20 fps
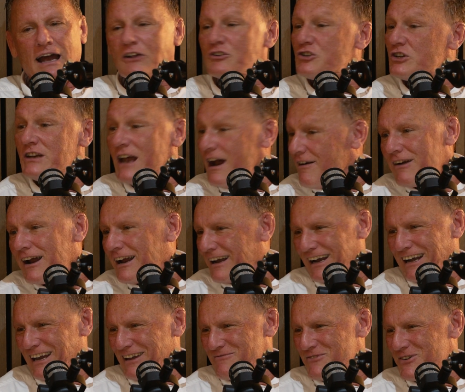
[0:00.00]
And she never had
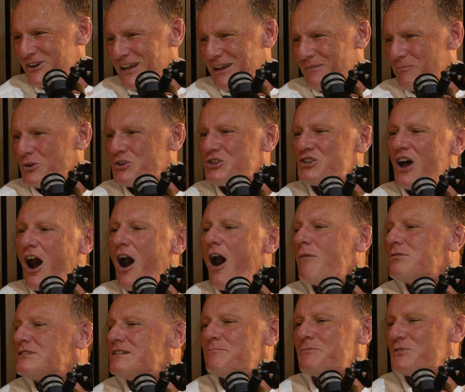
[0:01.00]
any money, but she'd
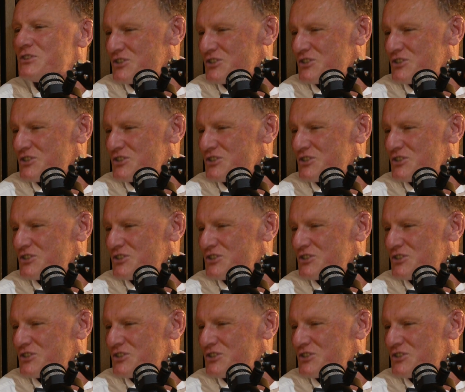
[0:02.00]
always give them